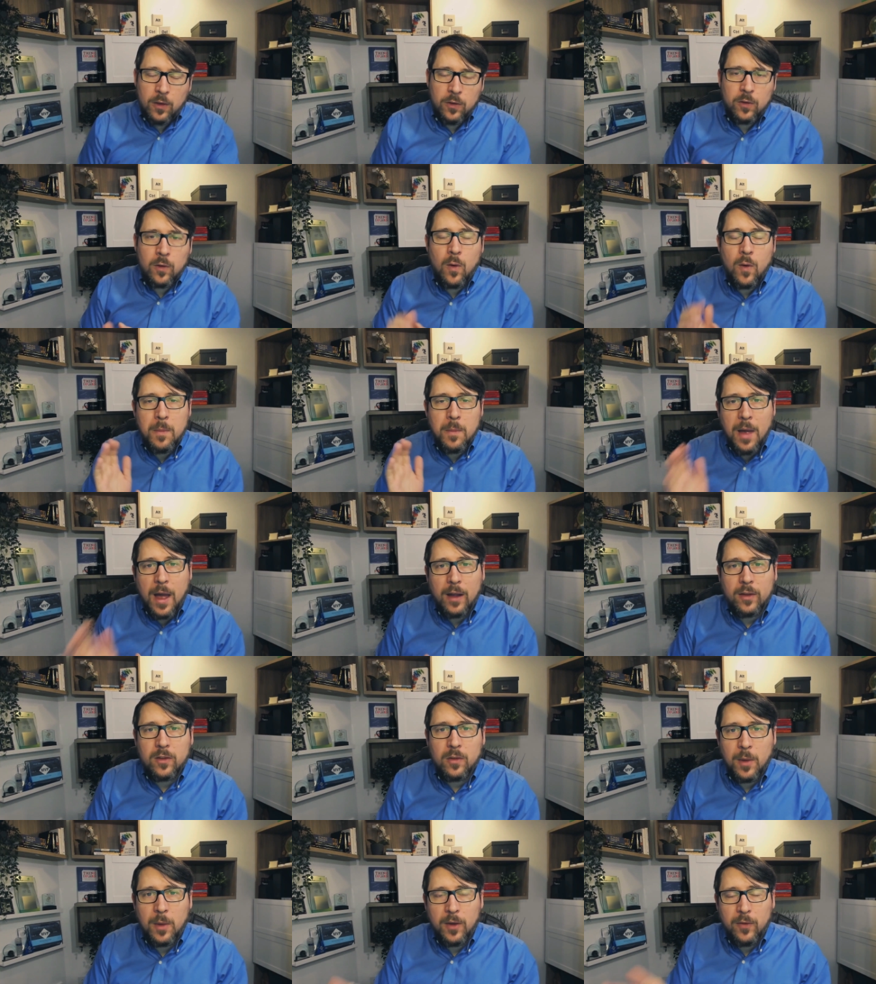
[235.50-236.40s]
So, going back
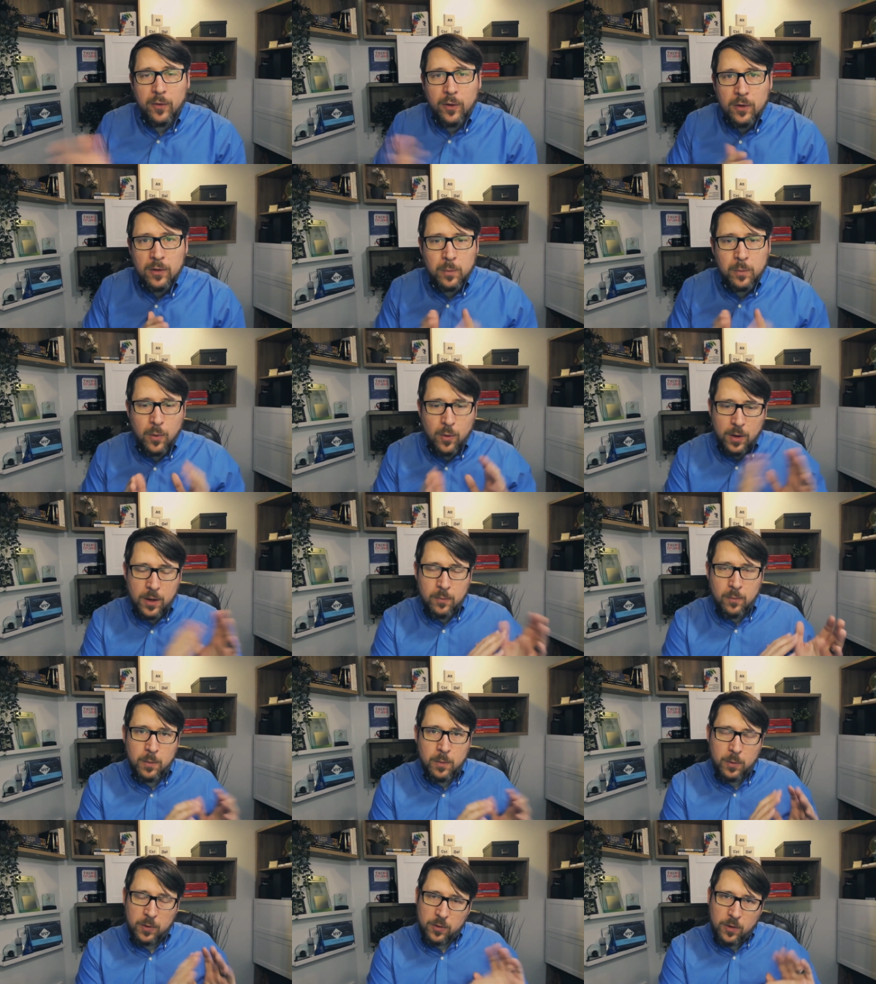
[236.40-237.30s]
to my first point,
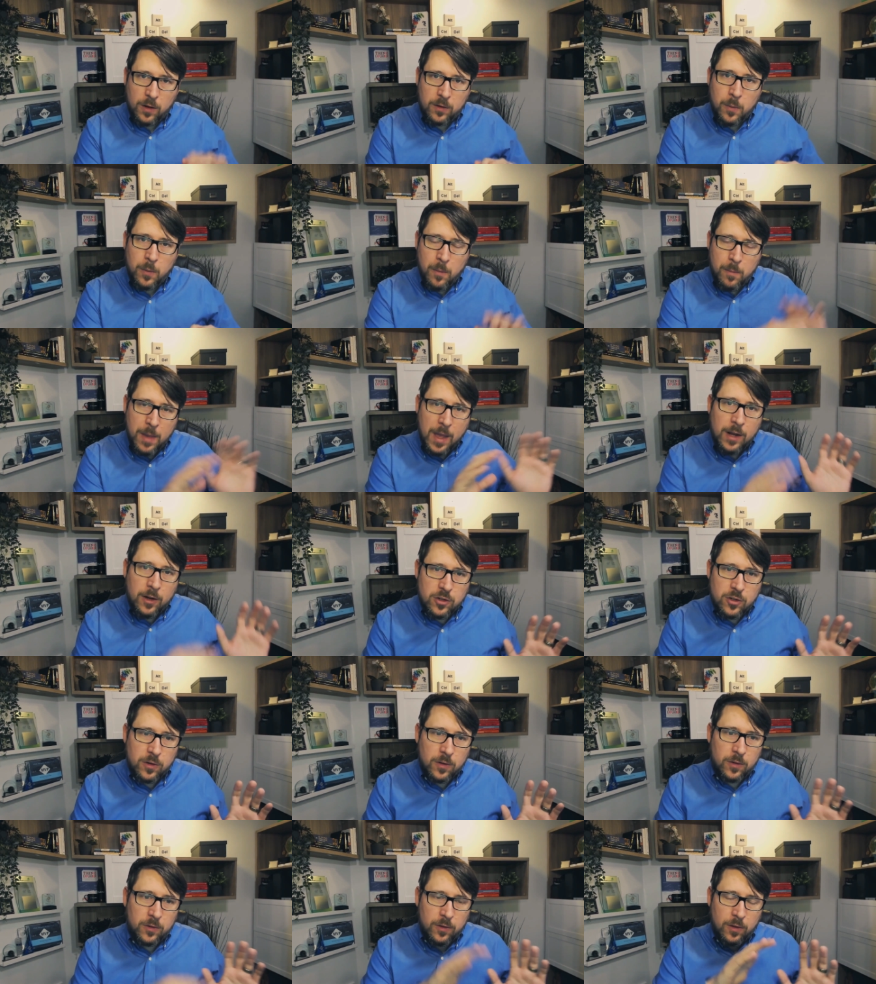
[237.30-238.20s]
when we talked about
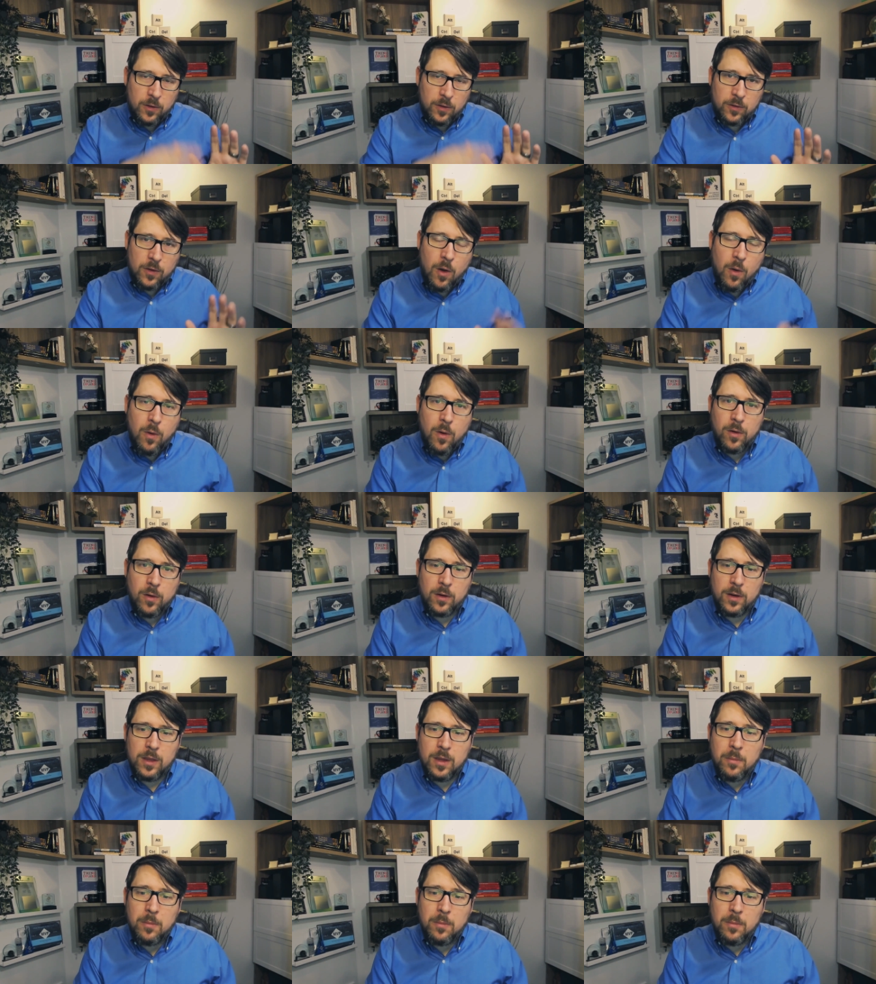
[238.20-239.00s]
managers and this cohort in the